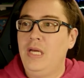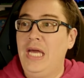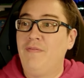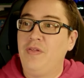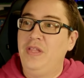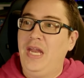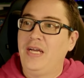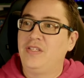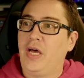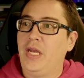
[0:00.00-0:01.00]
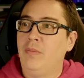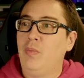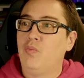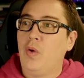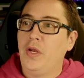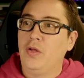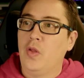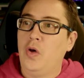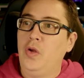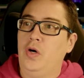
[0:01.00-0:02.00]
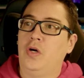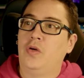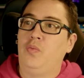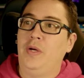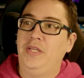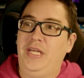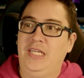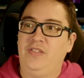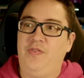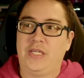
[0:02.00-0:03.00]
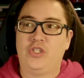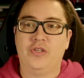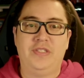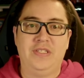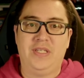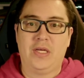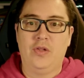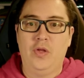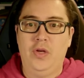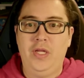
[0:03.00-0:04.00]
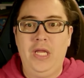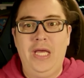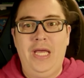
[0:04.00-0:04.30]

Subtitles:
And for the next item, run a load hook when TestFixtures is included.